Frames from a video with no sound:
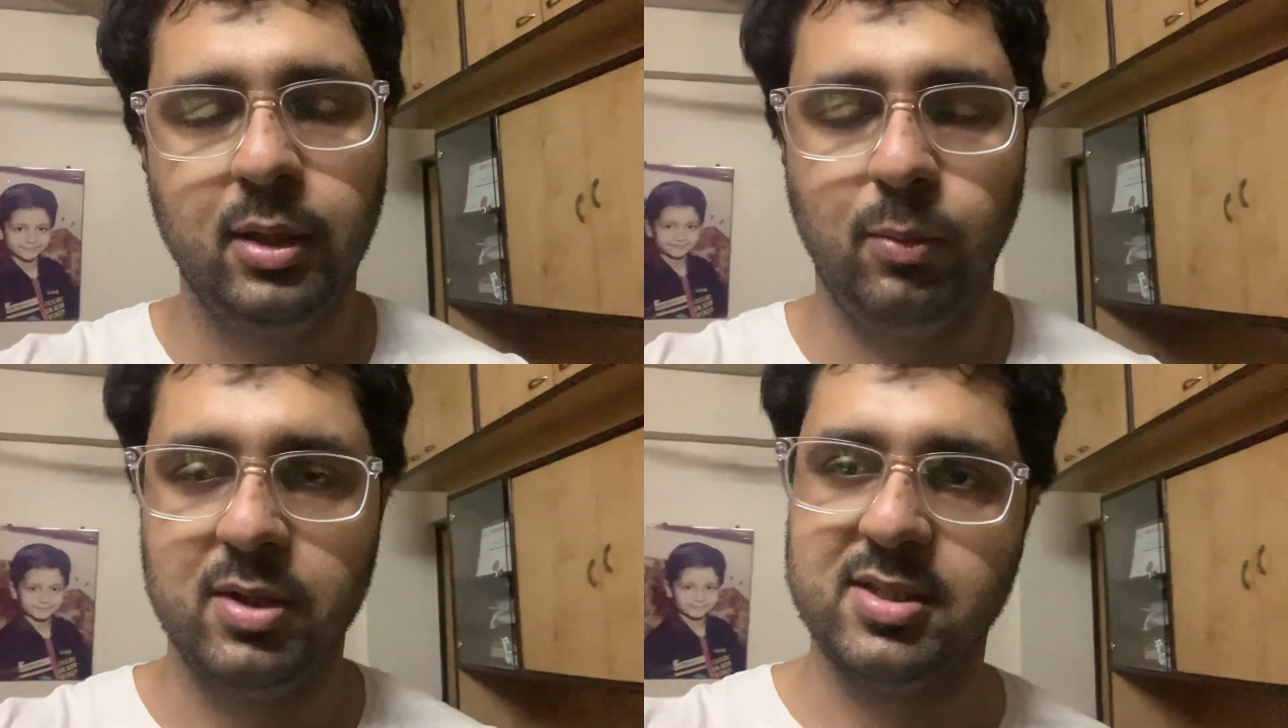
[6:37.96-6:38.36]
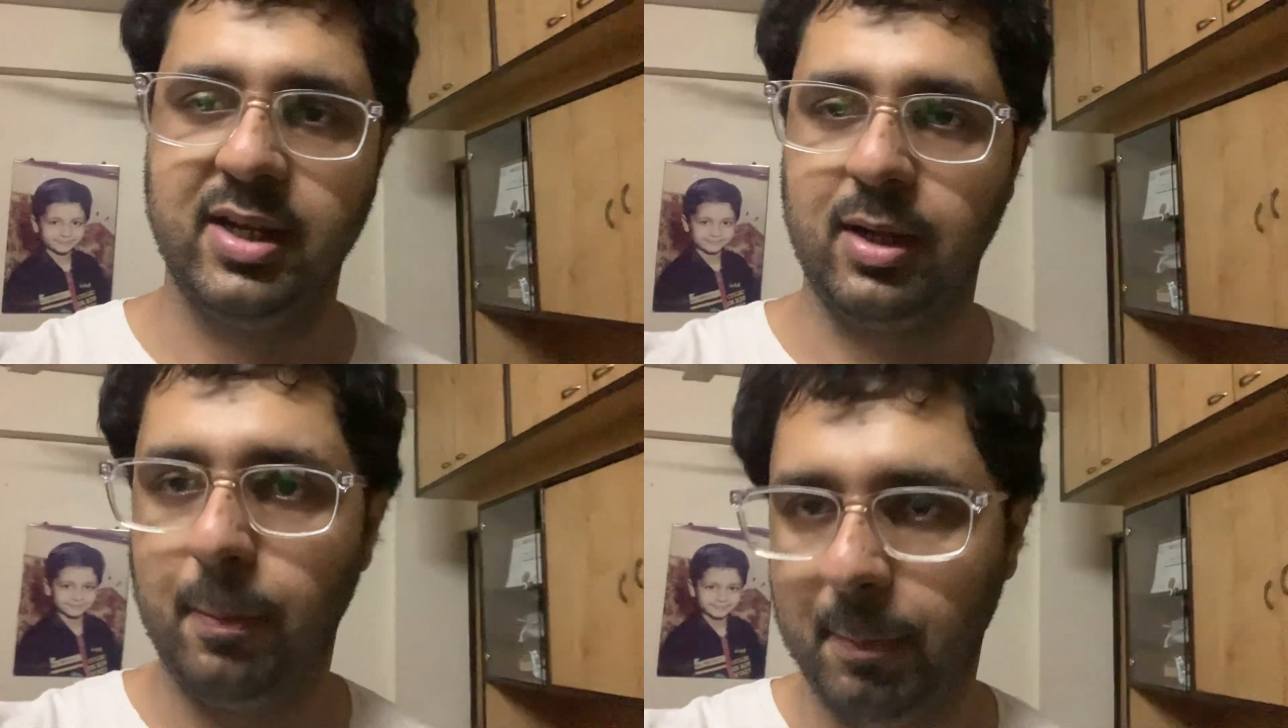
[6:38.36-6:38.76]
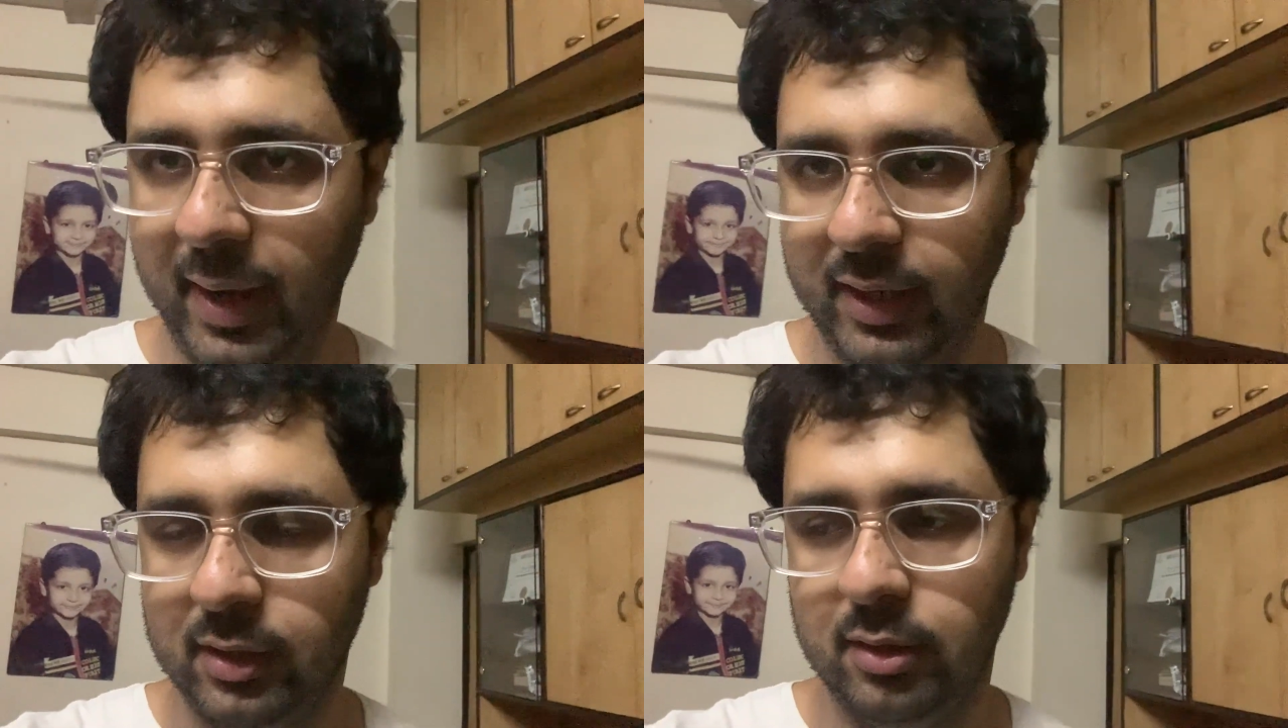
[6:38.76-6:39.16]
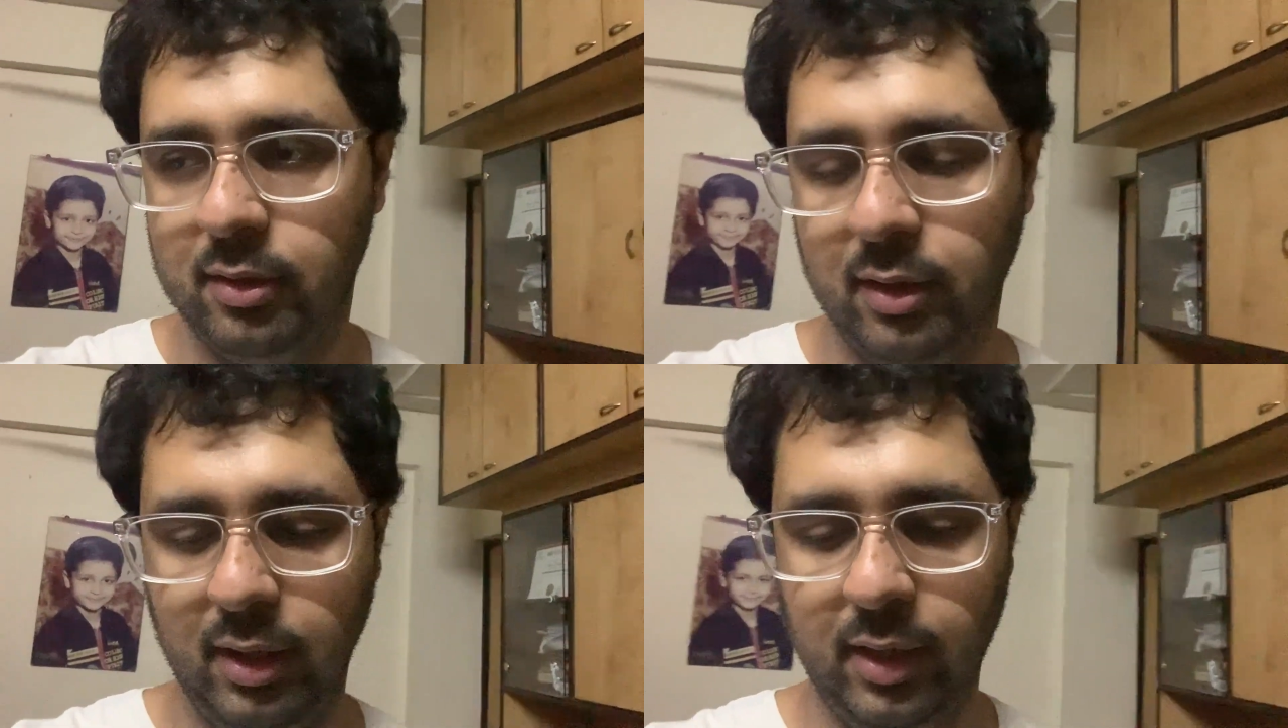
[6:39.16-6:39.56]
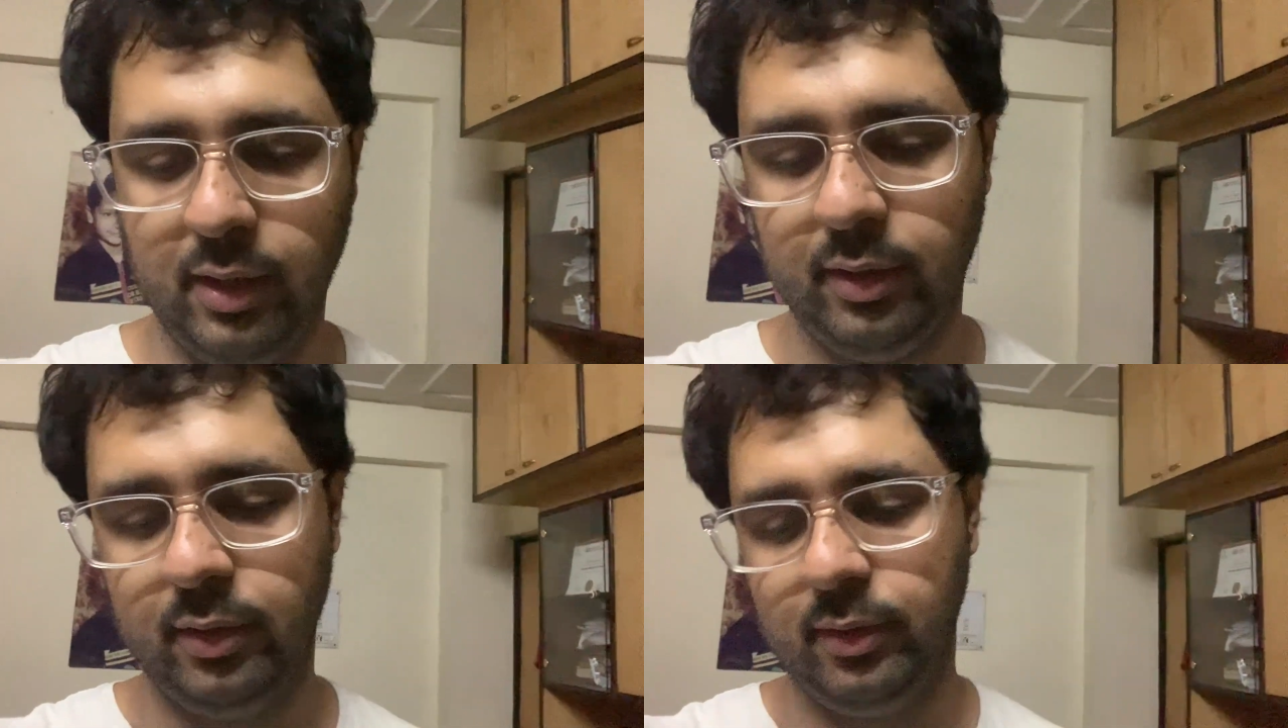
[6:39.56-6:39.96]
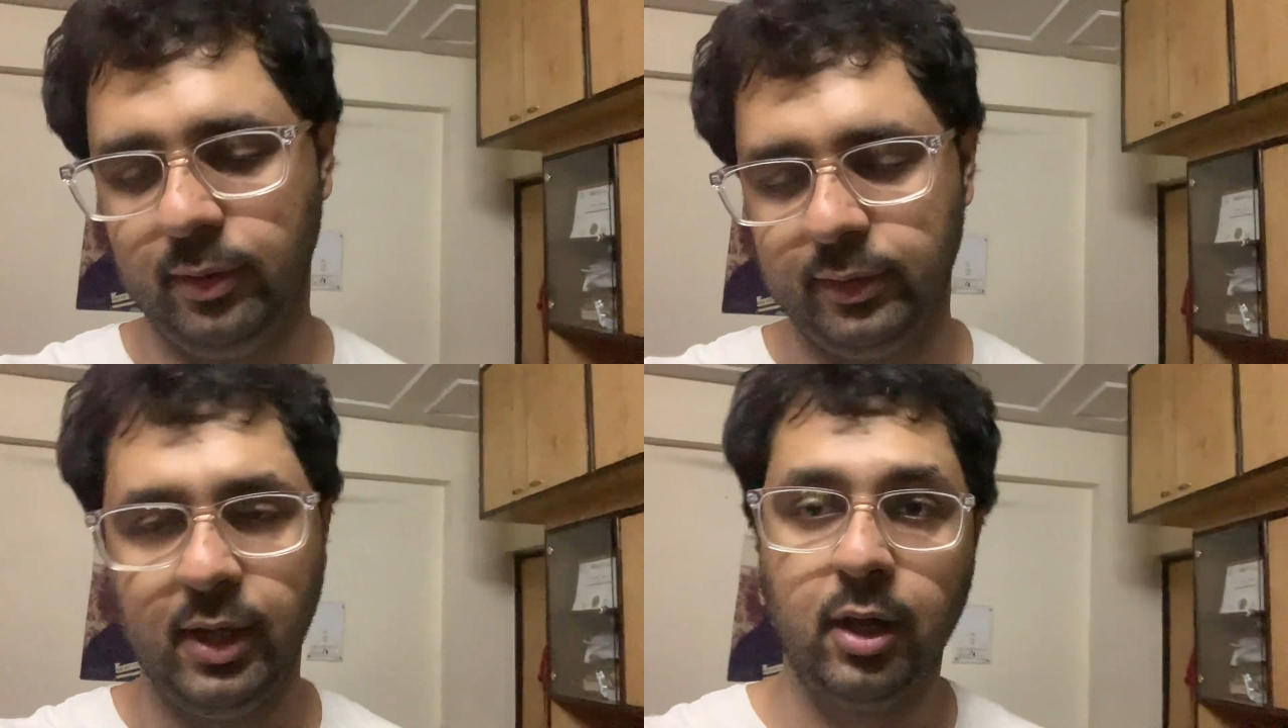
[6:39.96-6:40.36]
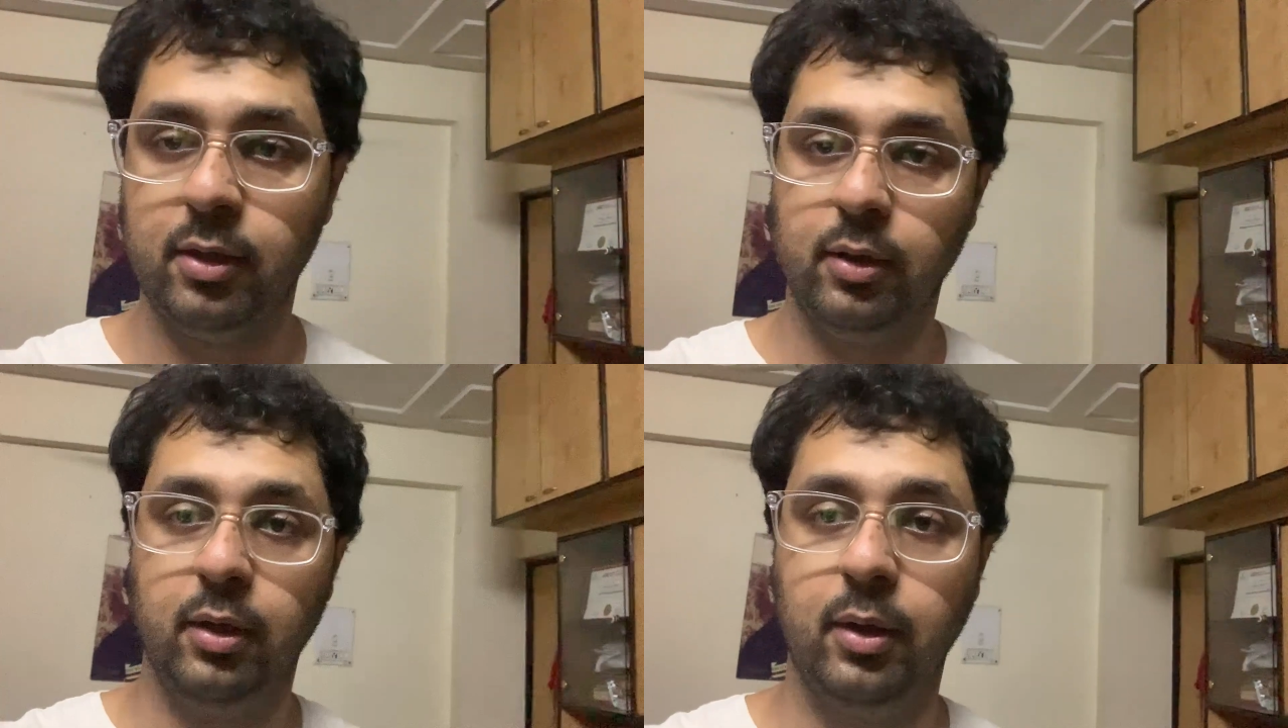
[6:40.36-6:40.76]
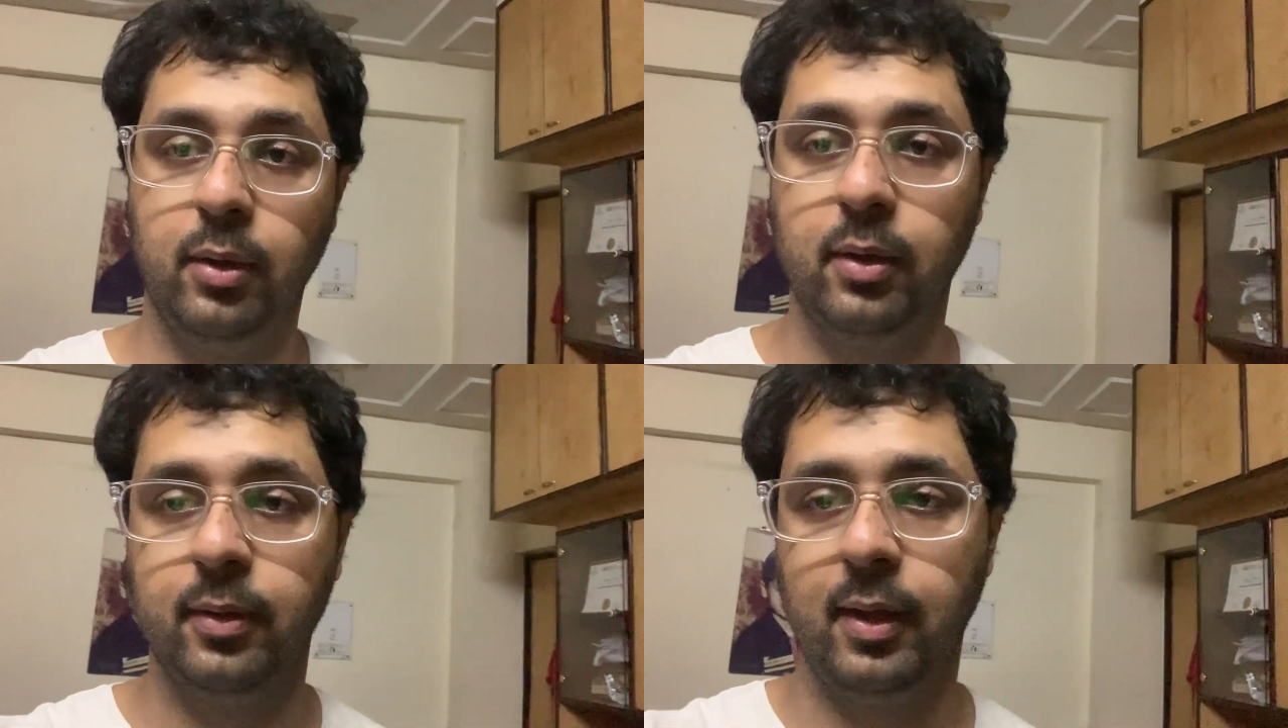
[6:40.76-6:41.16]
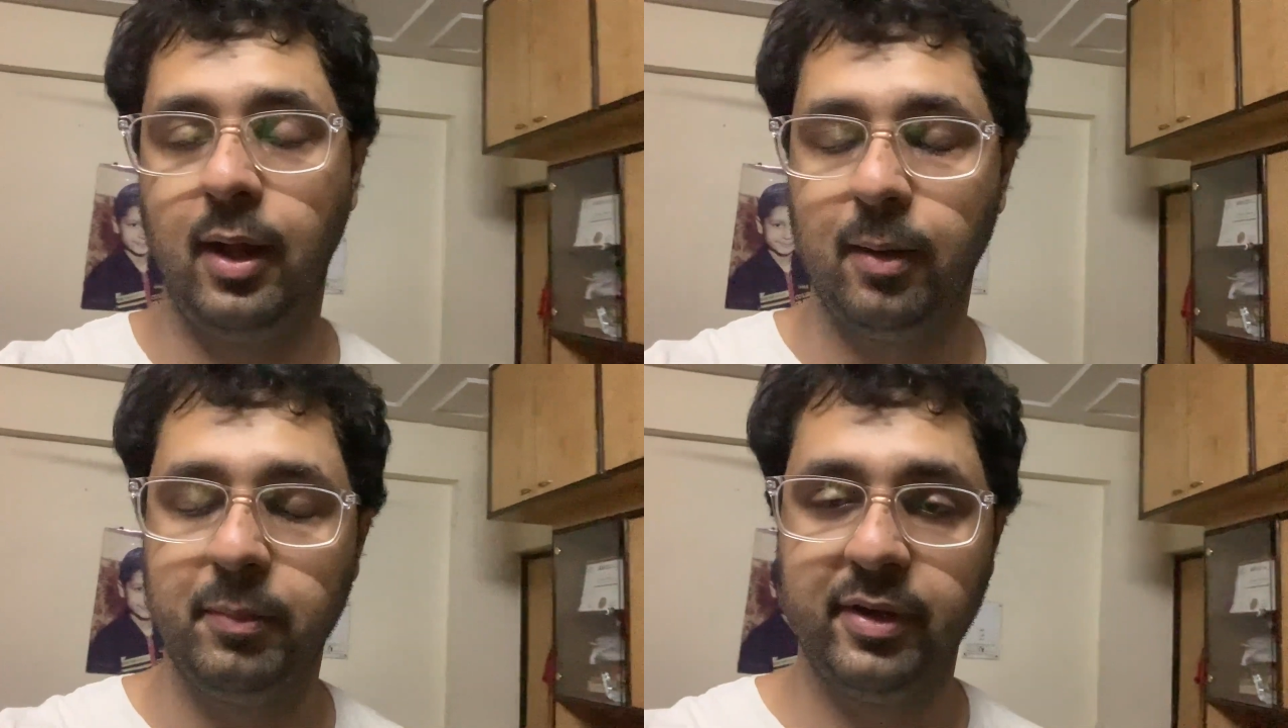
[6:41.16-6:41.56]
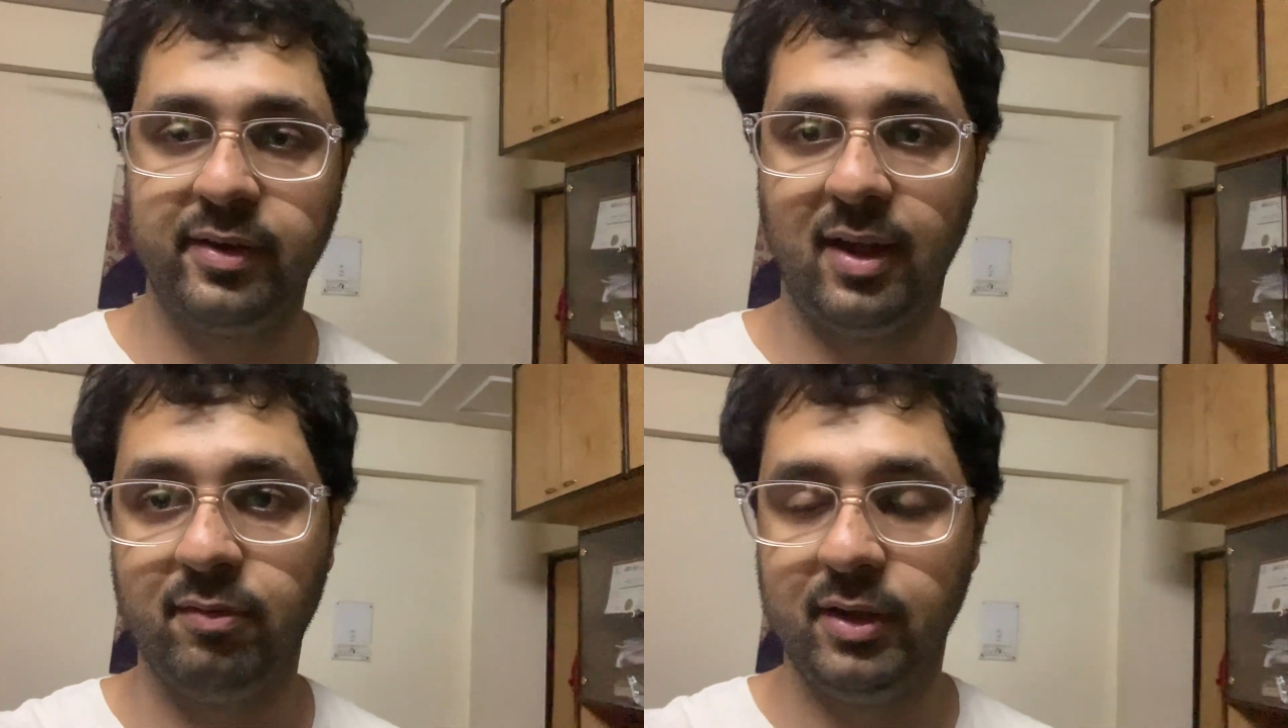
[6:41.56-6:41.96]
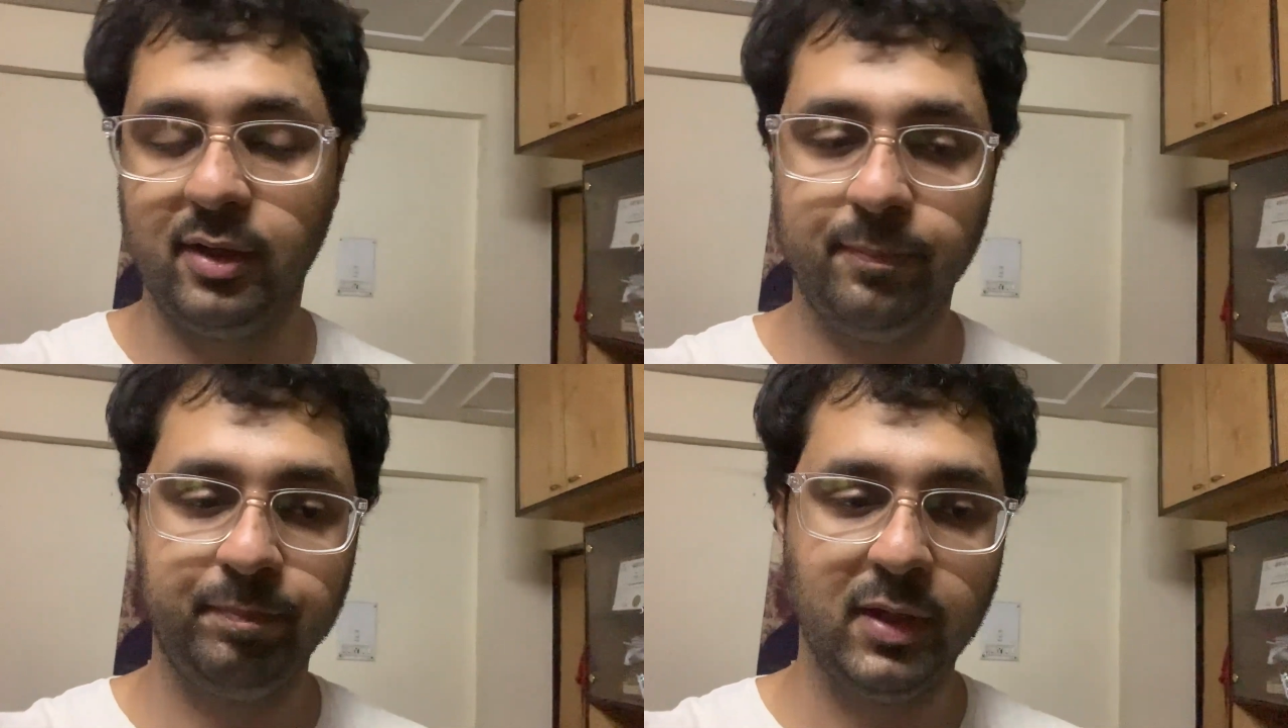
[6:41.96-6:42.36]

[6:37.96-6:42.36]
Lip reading: once I come back. And I'll be traveling.